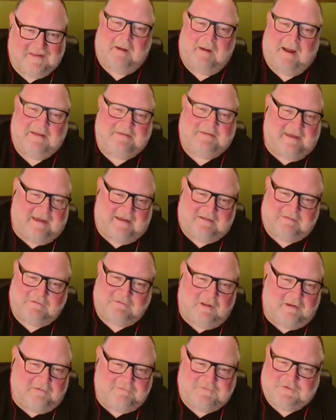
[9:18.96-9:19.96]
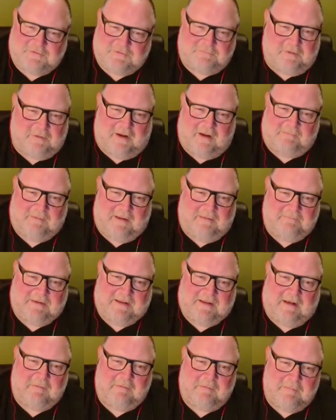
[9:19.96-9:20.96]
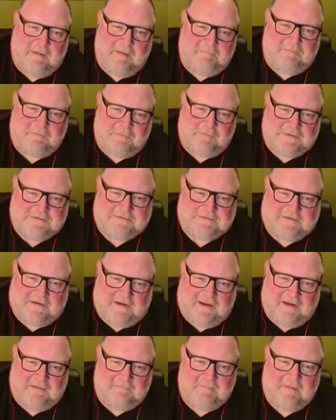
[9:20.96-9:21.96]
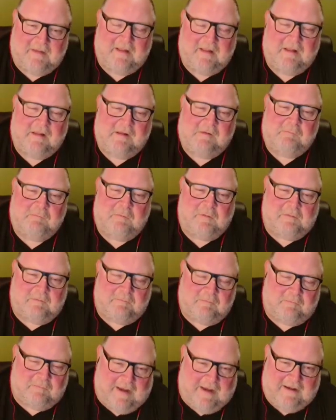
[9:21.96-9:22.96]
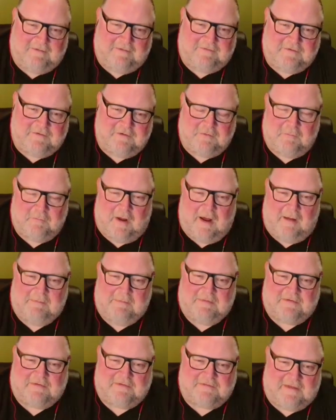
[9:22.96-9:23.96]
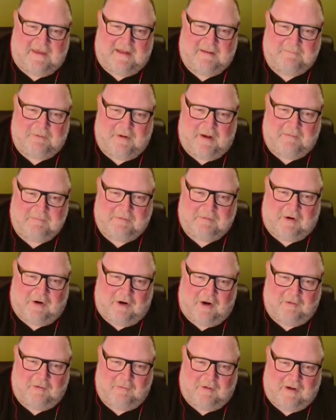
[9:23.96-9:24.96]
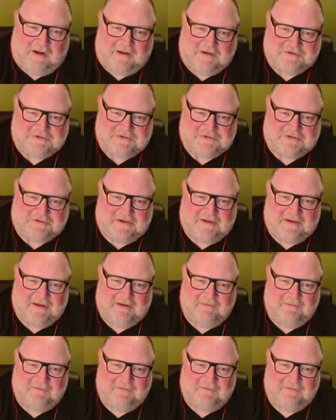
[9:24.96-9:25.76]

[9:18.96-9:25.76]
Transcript: My dad loved your mom. I mean, I remember one time we ran into your mom at the Santa Palm car wash,